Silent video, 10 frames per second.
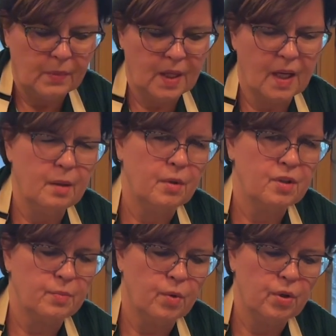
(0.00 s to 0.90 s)
Kind of
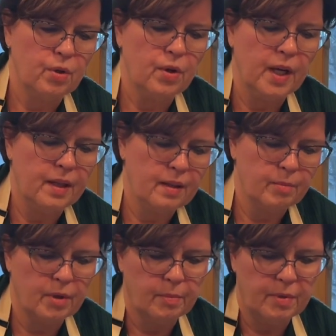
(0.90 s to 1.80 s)
looks more gray than
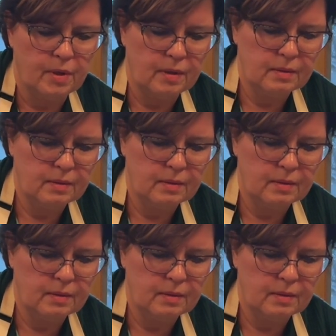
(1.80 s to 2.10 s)
purple.